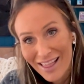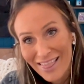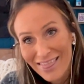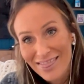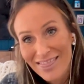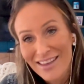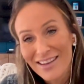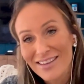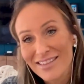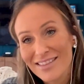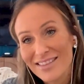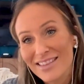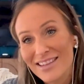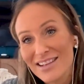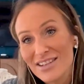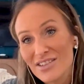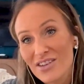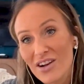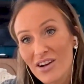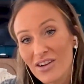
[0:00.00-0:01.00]
That
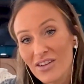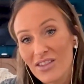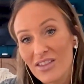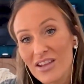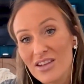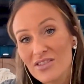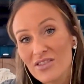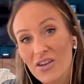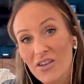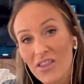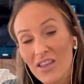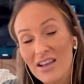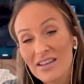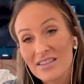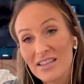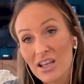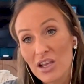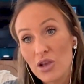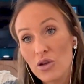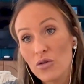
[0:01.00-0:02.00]
these are things
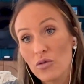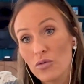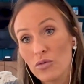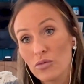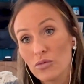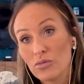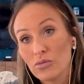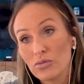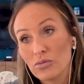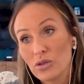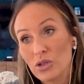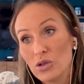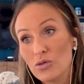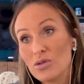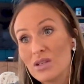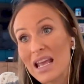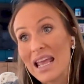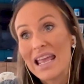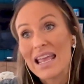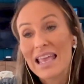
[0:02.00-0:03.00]
that you
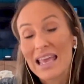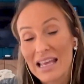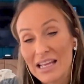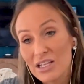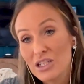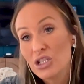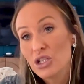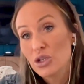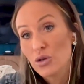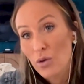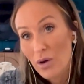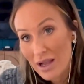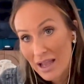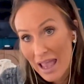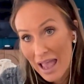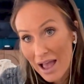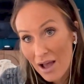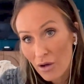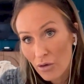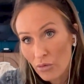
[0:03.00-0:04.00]
take into
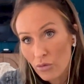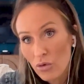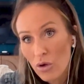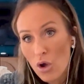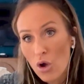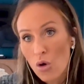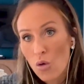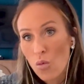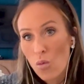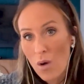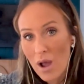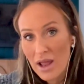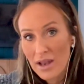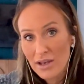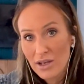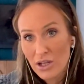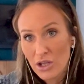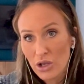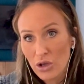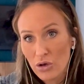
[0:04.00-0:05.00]
account
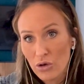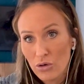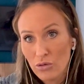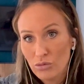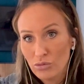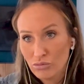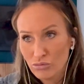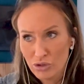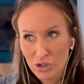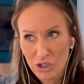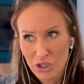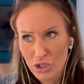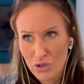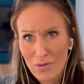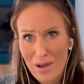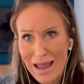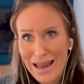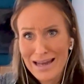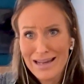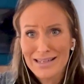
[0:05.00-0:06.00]
when you just
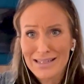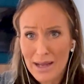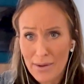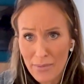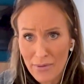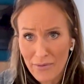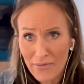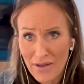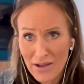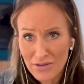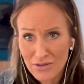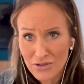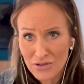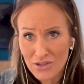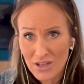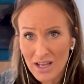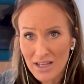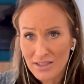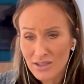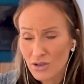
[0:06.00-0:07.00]
do any type of
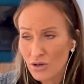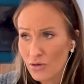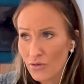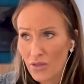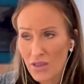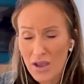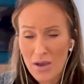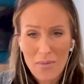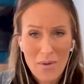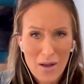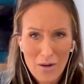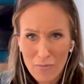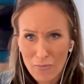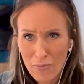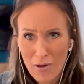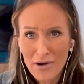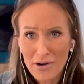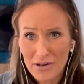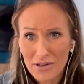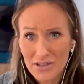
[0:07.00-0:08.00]
exercise. Think about
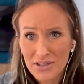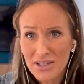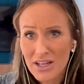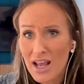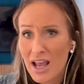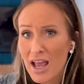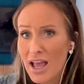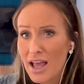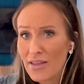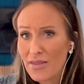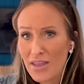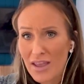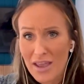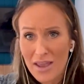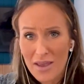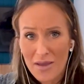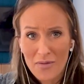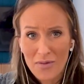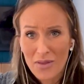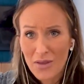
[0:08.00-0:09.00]
runners.
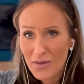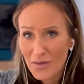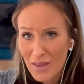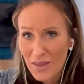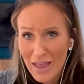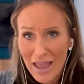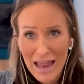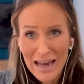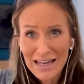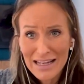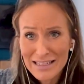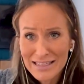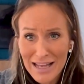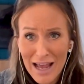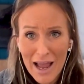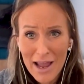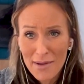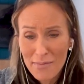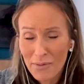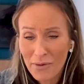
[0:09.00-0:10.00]
Think any
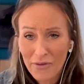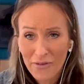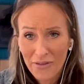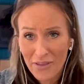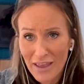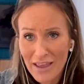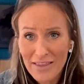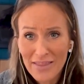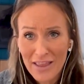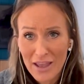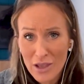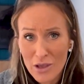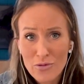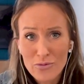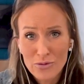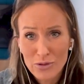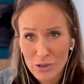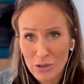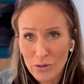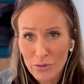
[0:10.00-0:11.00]
type of thing that
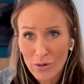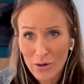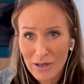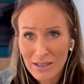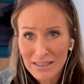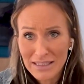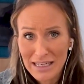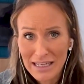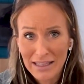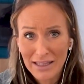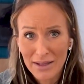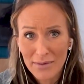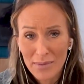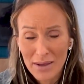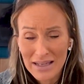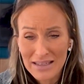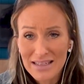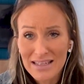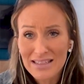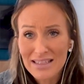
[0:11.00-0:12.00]
you do on a daily
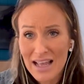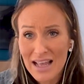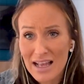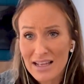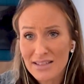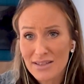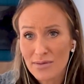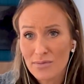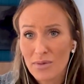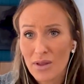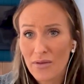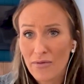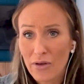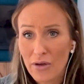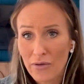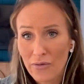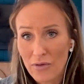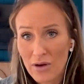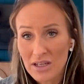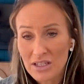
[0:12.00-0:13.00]
basis has some level
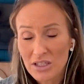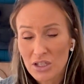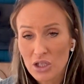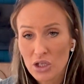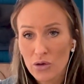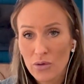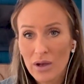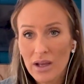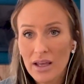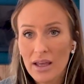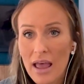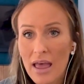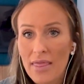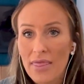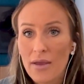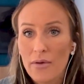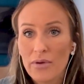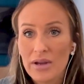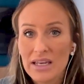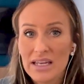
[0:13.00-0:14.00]
of risk to it,
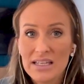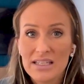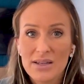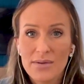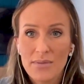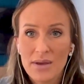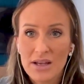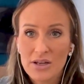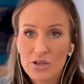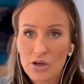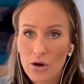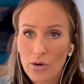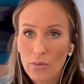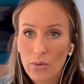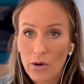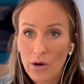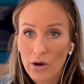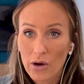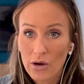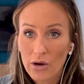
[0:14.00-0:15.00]
that we need to make sure
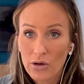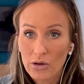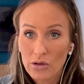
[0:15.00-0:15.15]
we're